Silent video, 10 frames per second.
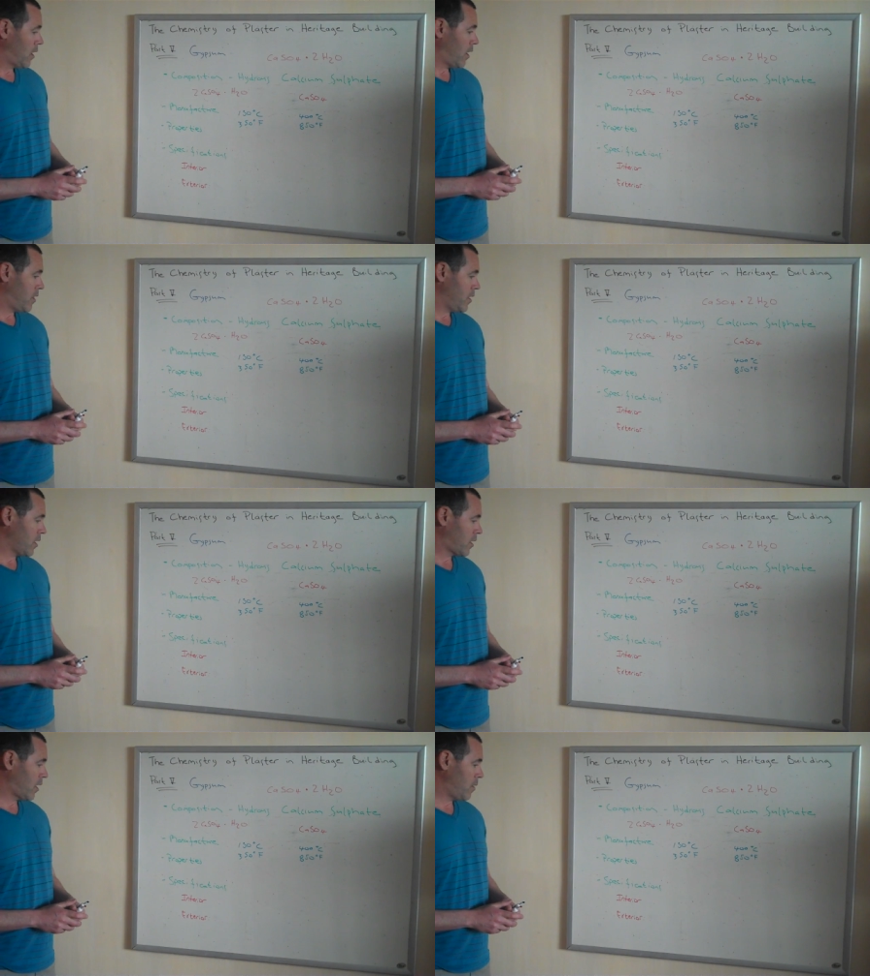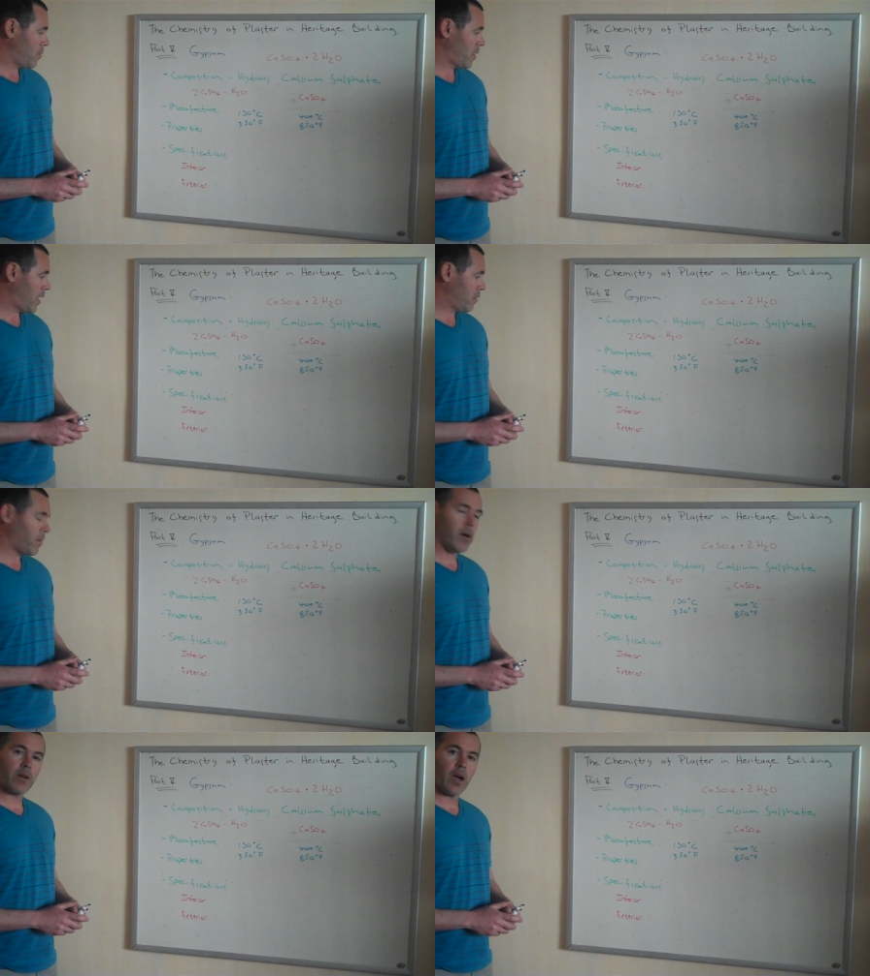I think um, that
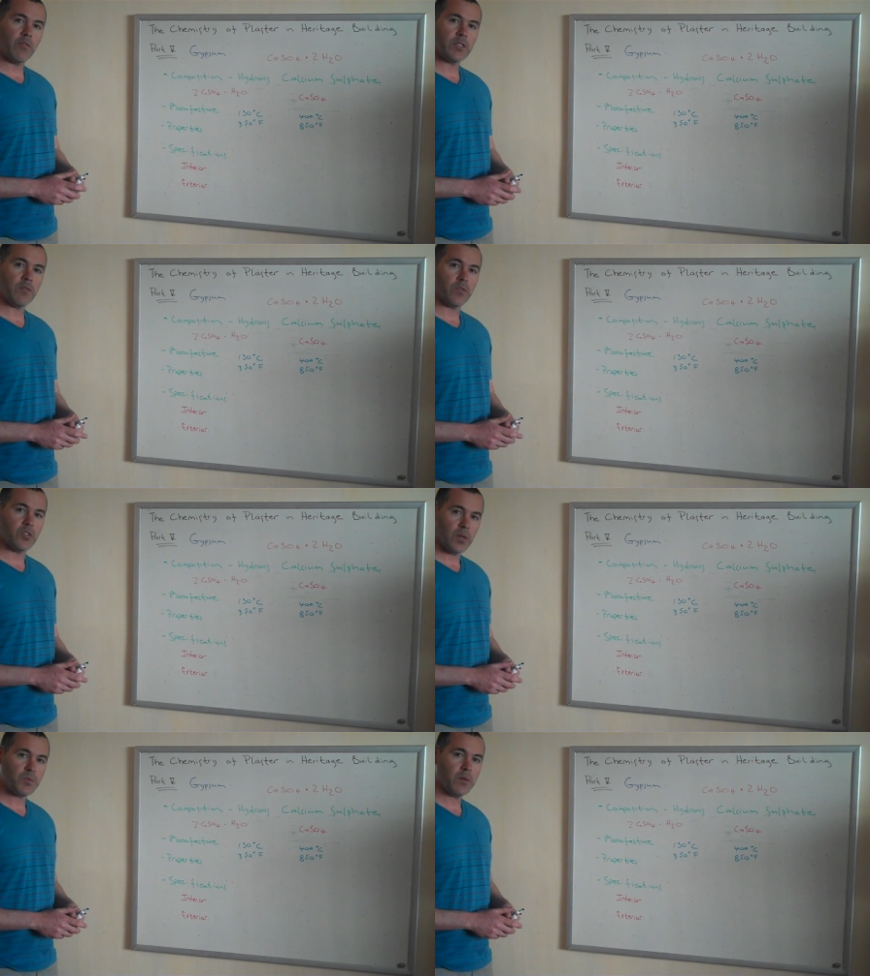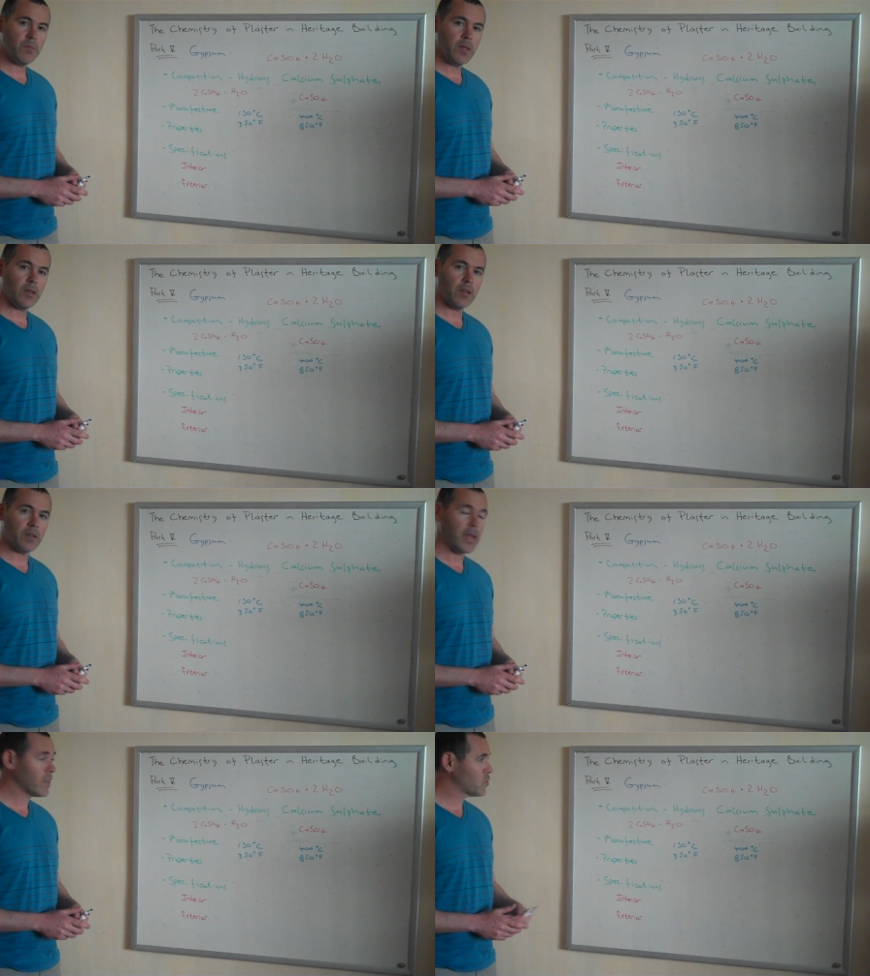about covers it for gypsum.
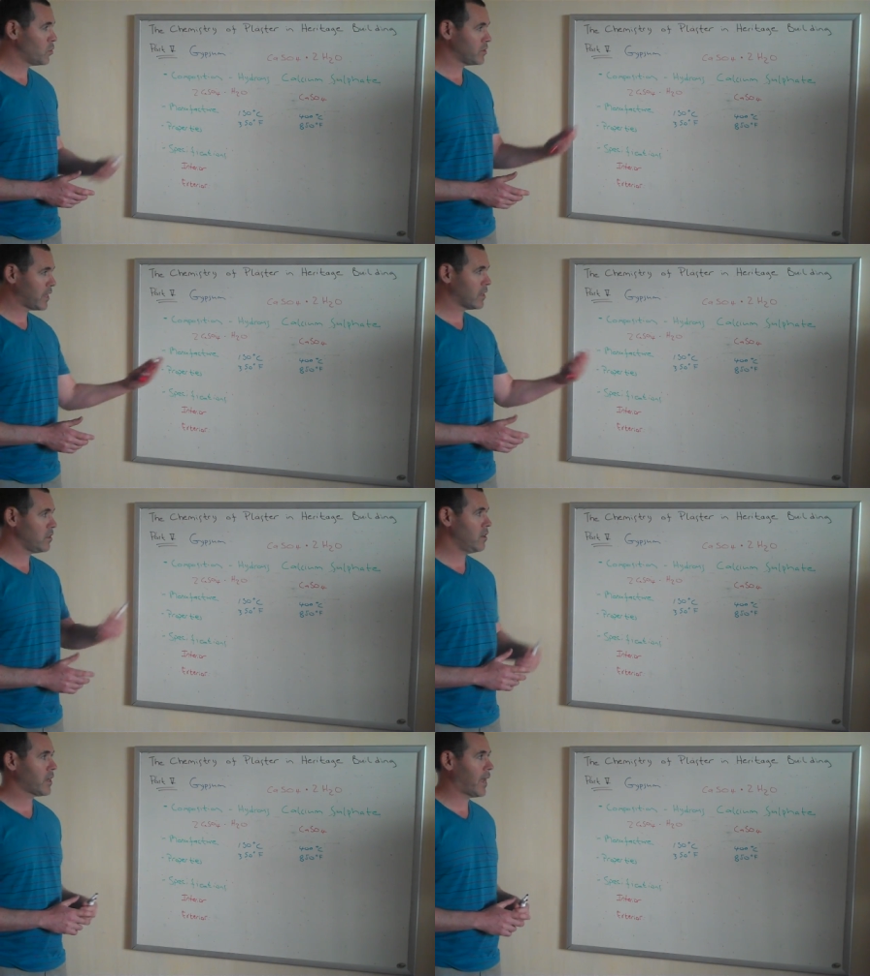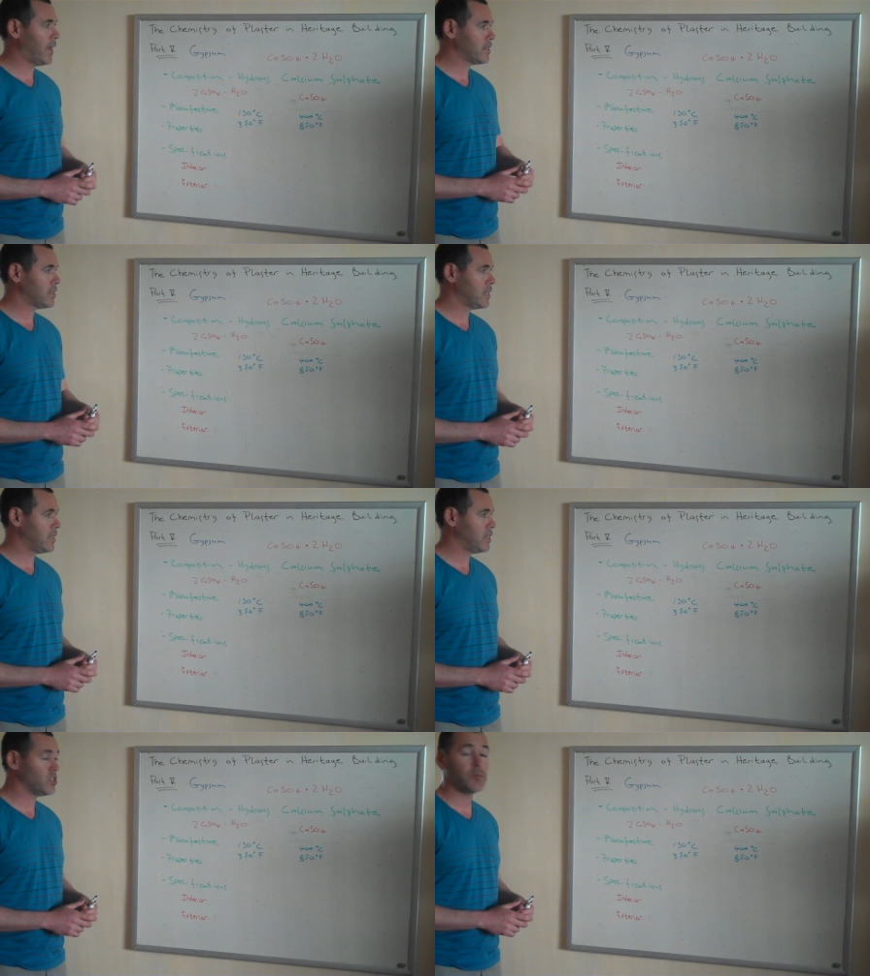Next we'll take a look at the
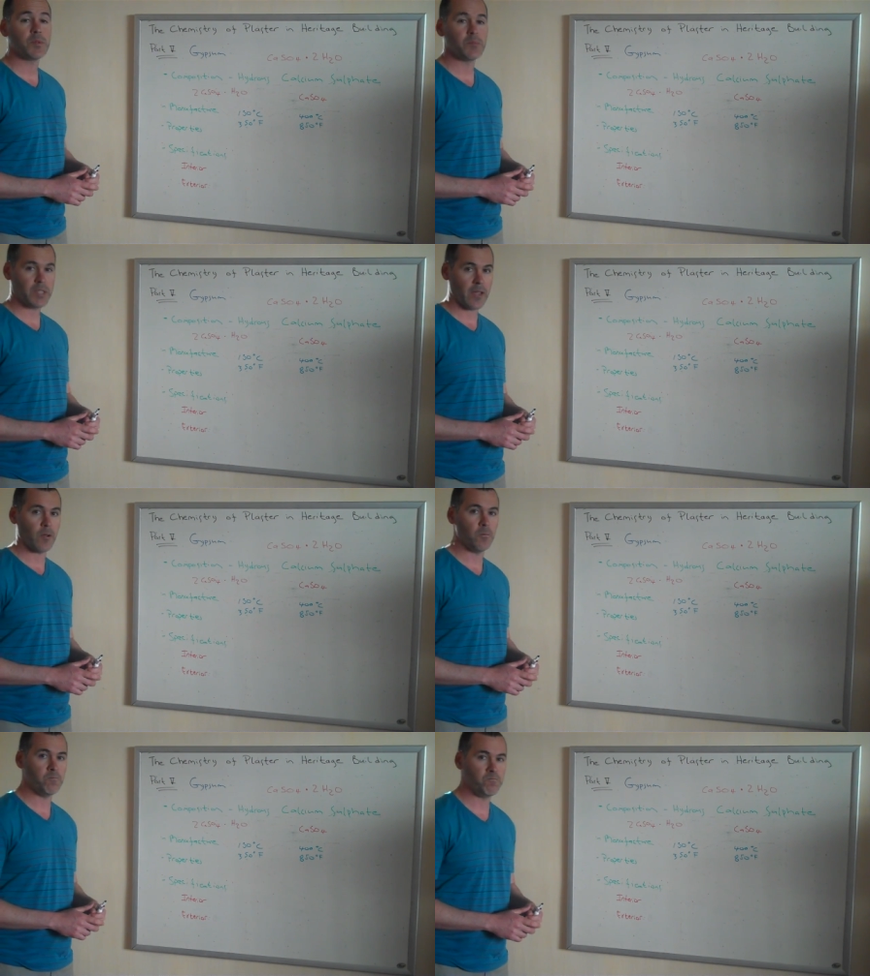uh, gypsum cycle.